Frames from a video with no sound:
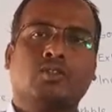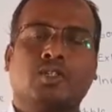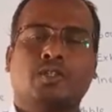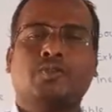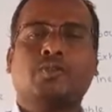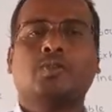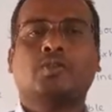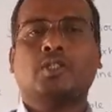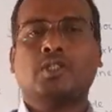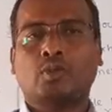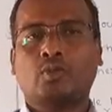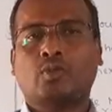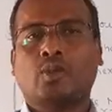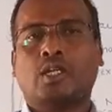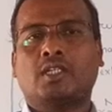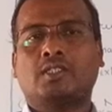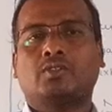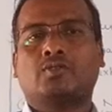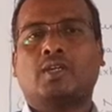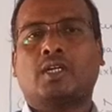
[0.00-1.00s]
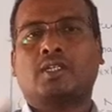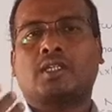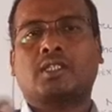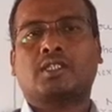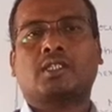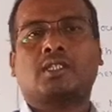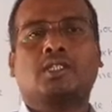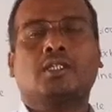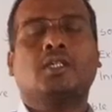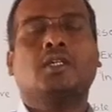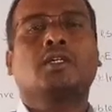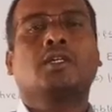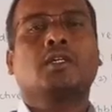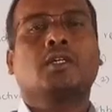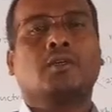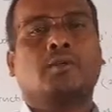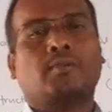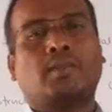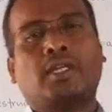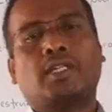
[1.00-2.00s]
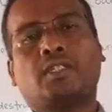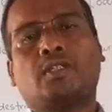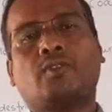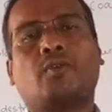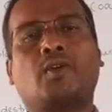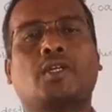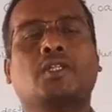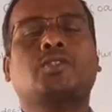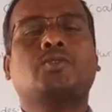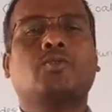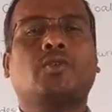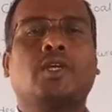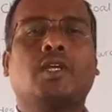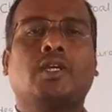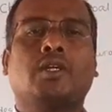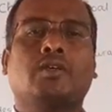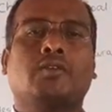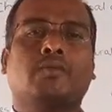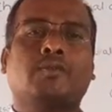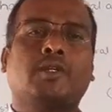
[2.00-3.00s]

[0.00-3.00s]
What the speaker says: If you utilize, we are taking it by different way,